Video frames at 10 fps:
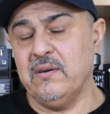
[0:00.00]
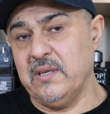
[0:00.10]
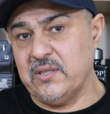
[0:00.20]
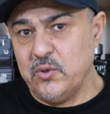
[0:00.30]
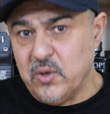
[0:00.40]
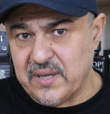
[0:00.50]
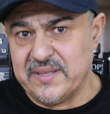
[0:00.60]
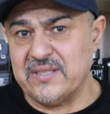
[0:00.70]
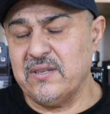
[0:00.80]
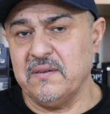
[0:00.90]
unless you like
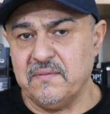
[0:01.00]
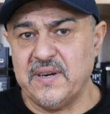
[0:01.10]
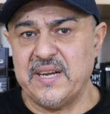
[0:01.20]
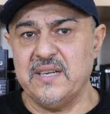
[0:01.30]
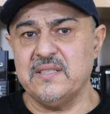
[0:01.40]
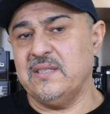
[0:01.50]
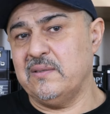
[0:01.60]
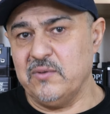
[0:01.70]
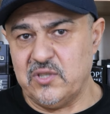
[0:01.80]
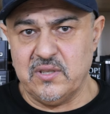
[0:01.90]
this kind of
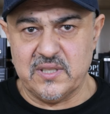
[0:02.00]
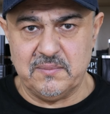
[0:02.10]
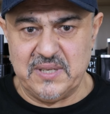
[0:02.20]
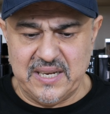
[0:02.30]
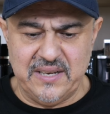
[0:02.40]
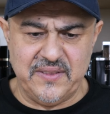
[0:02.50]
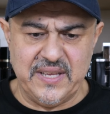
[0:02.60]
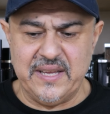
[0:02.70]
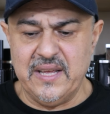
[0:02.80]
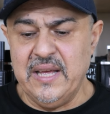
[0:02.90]
fragrances, which doesn't mean
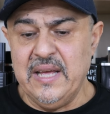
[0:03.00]
anything.